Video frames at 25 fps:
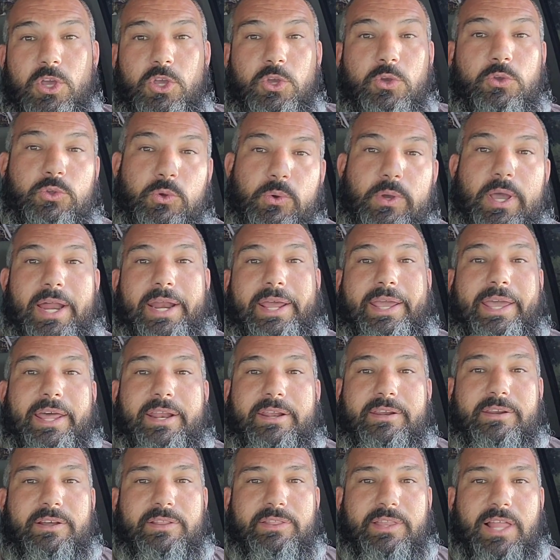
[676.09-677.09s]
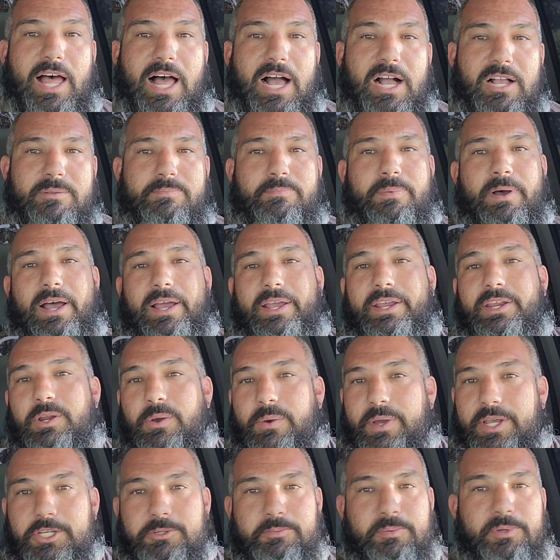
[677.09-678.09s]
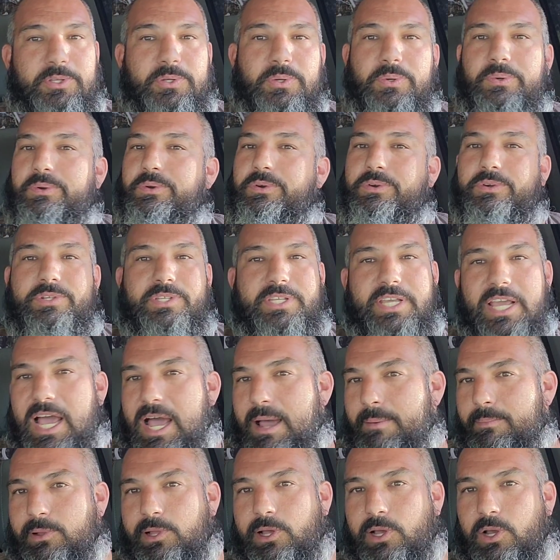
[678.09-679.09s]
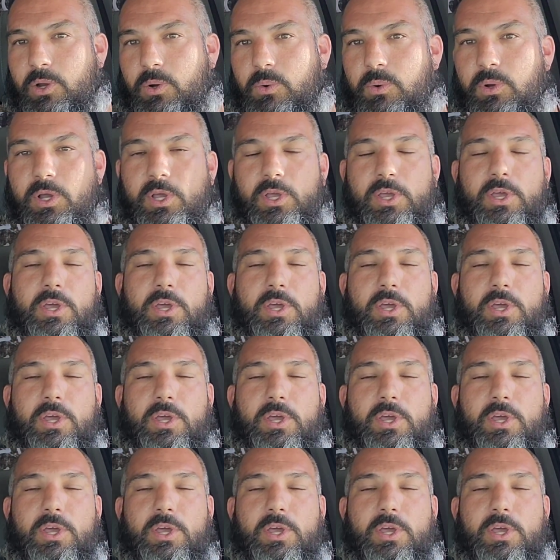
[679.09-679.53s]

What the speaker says: you do got to get it unlocked by, you know, HB Tuners, Diablo.